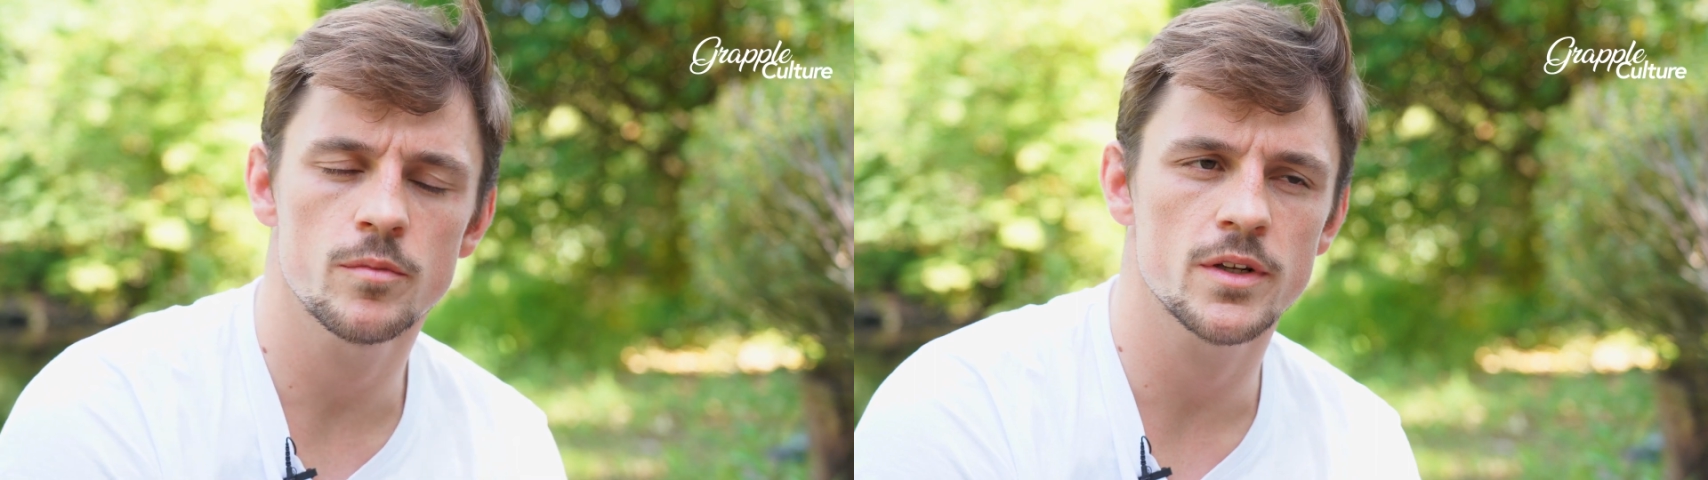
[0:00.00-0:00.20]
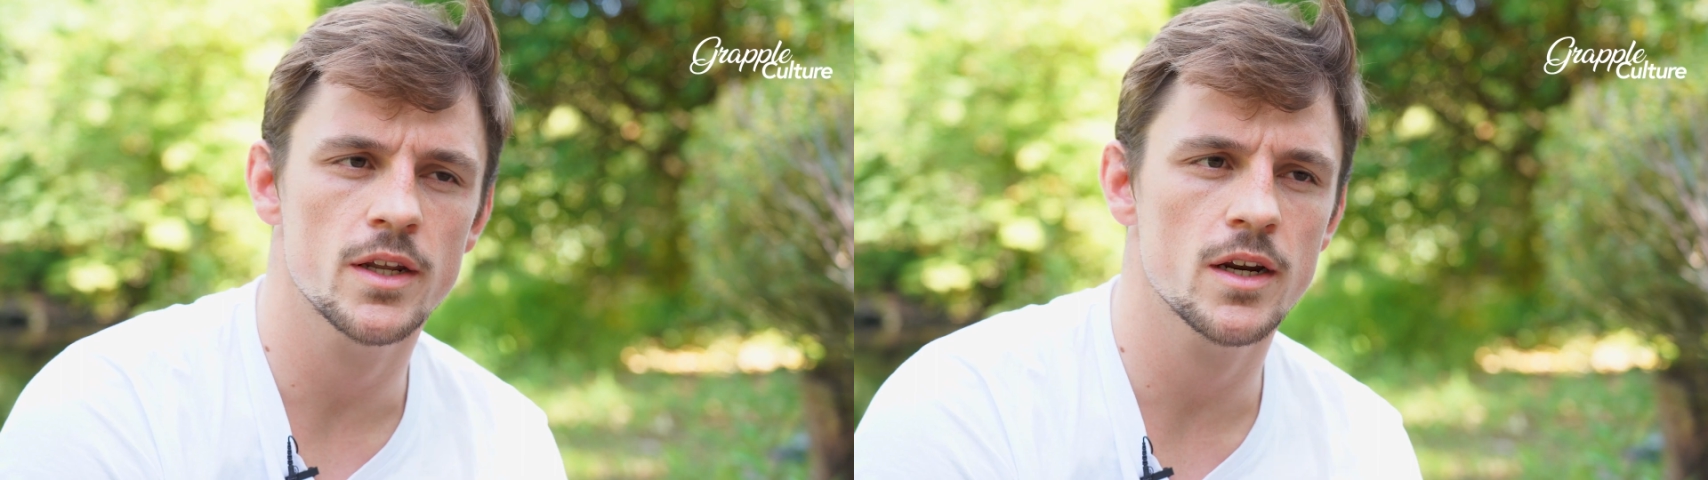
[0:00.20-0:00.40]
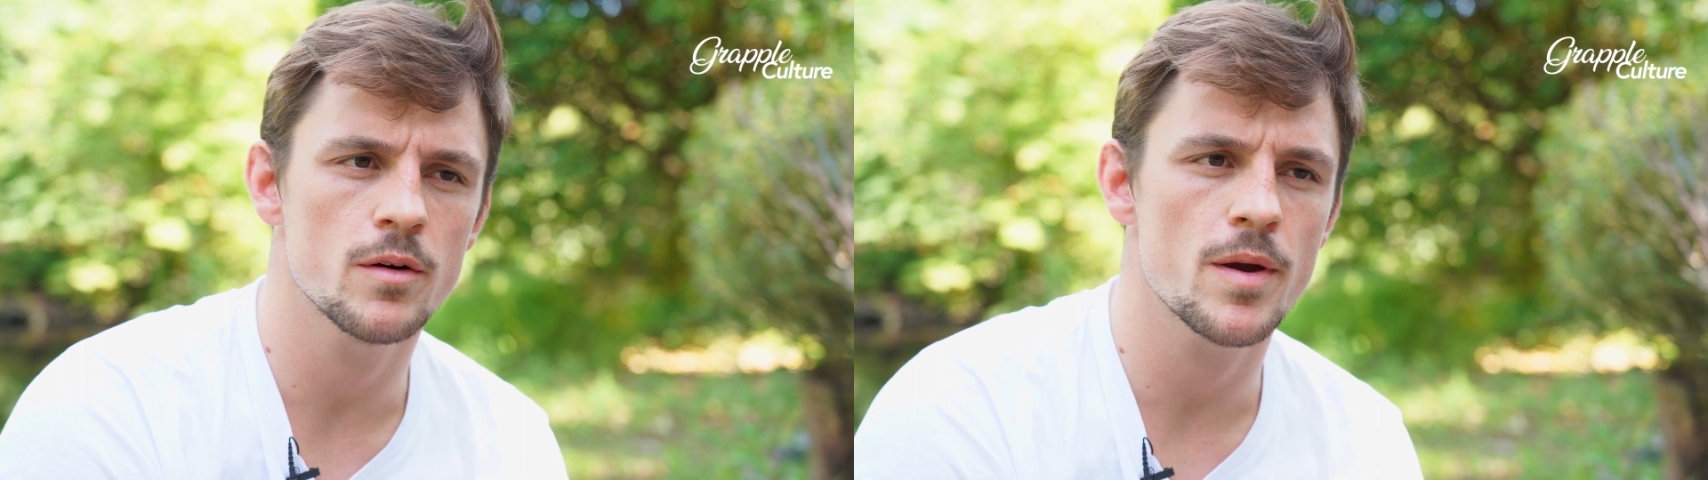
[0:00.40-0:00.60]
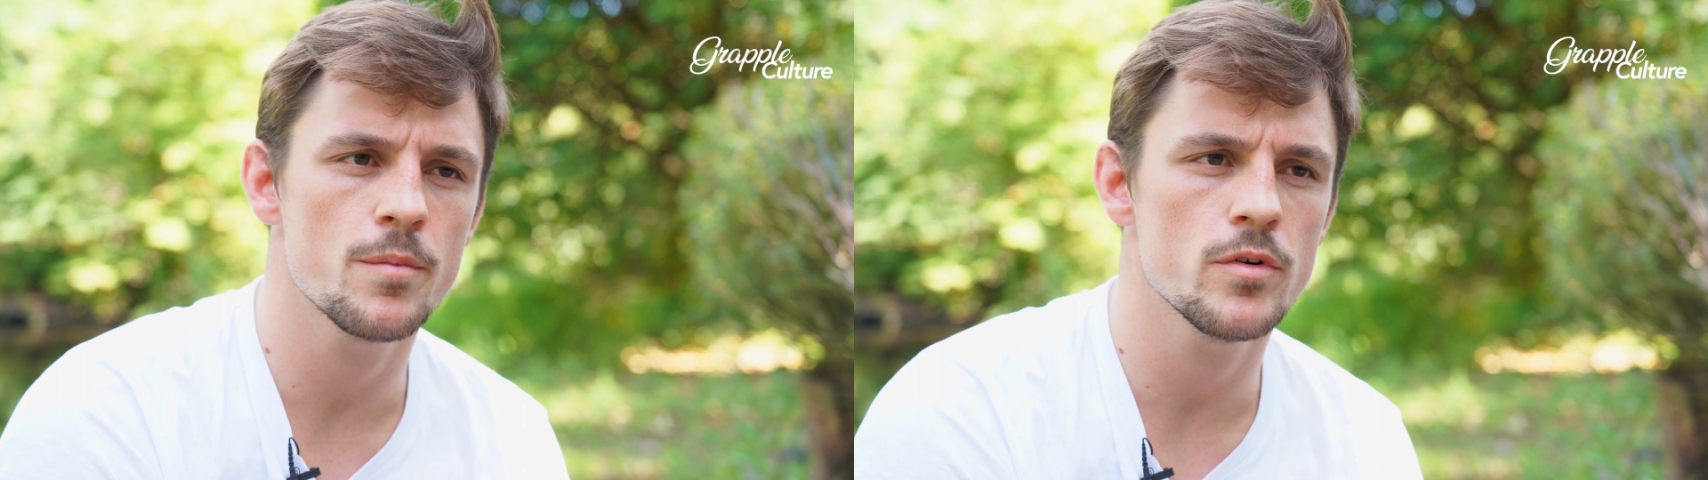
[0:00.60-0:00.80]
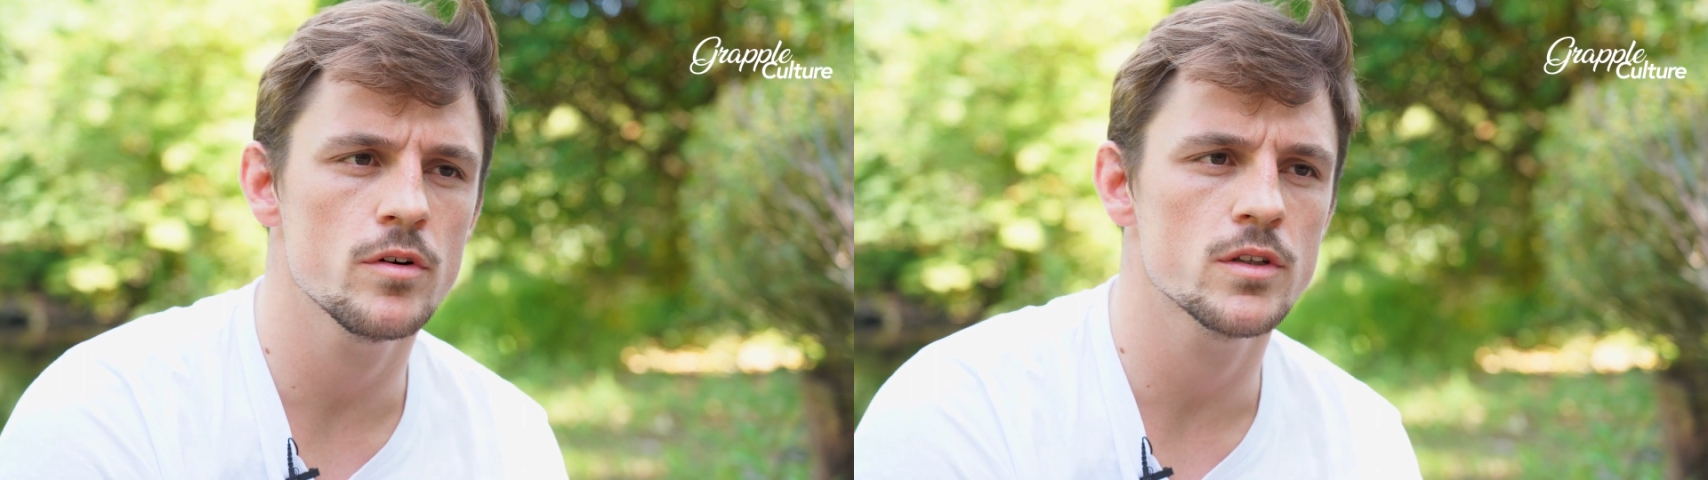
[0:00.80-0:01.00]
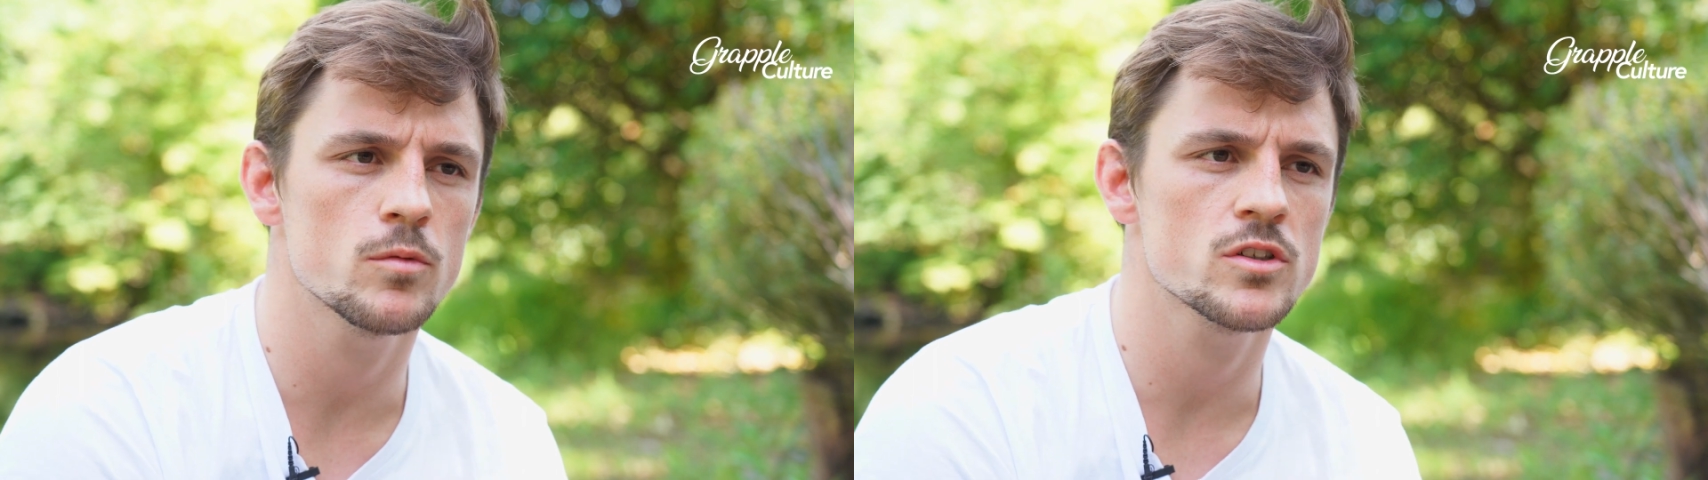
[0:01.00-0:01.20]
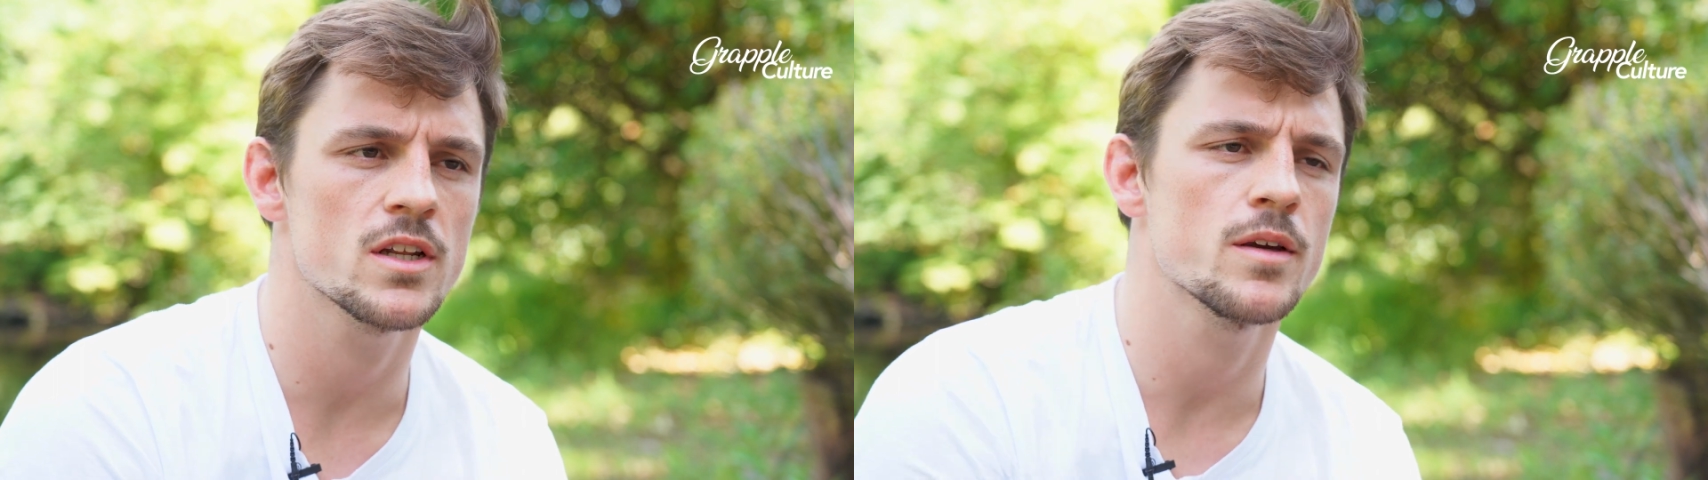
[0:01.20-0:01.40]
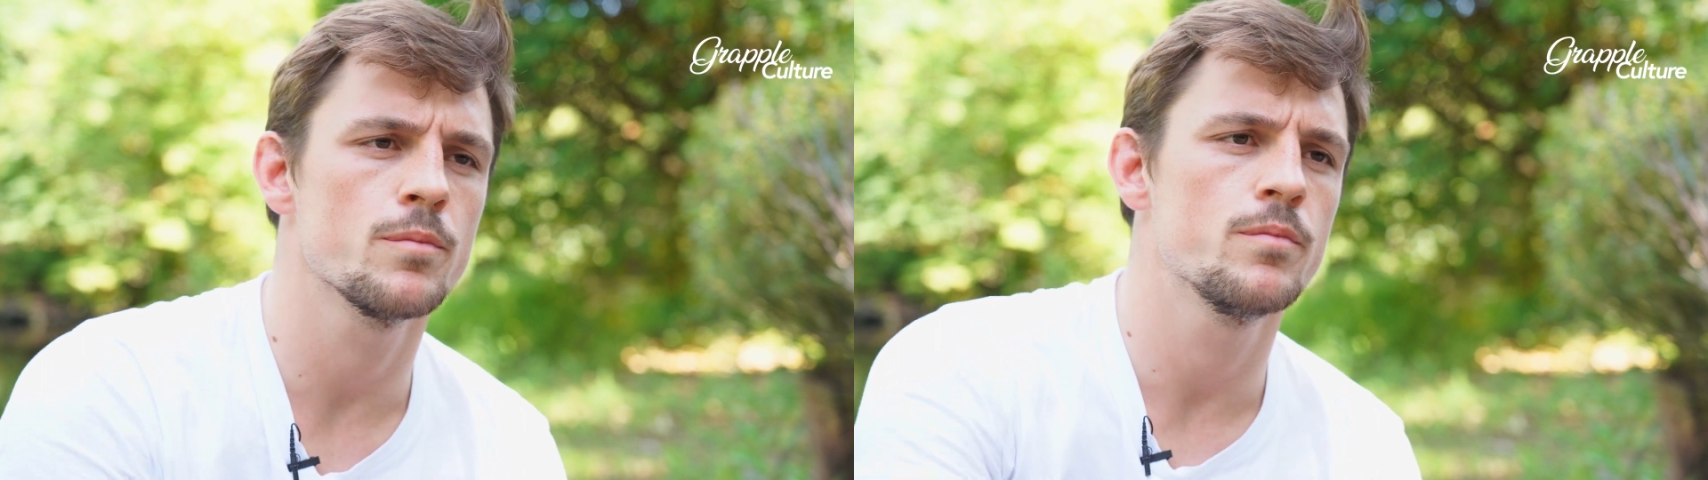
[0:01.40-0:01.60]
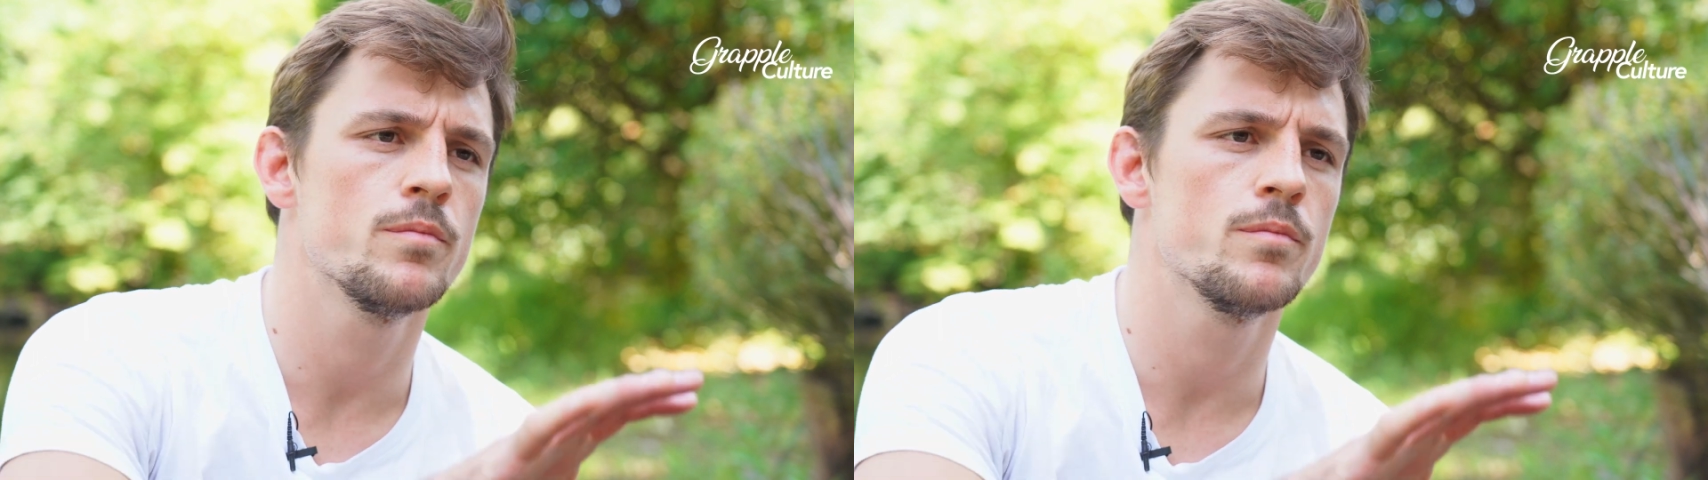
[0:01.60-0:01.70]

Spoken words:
but then I remember there was like a